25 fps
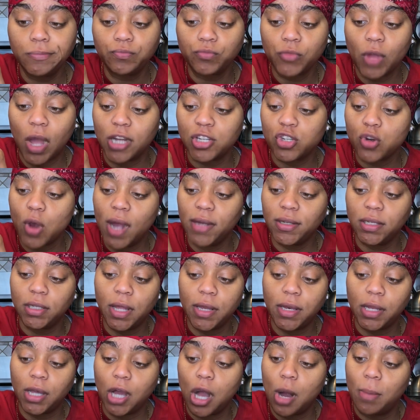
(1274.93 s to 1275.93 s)
I tried to
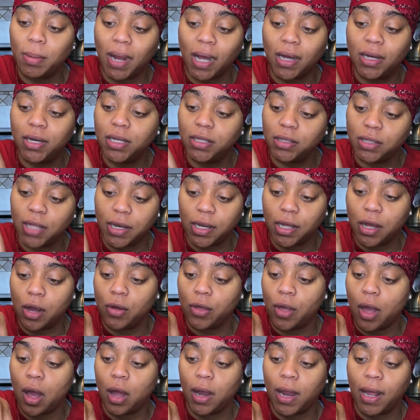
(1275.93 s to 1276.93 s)
let it go, but I couldn't let it go,
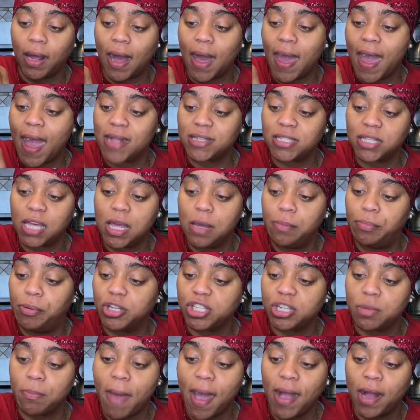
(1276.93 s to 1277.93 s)
y'all. Like I had to keep
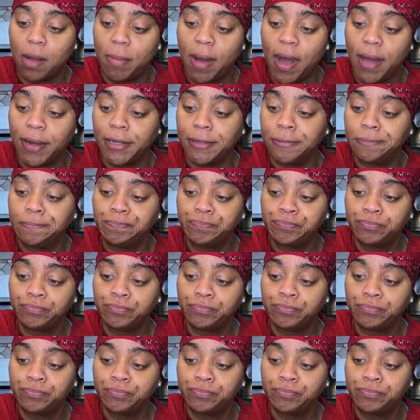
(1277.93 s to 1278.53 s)
pushing back about it.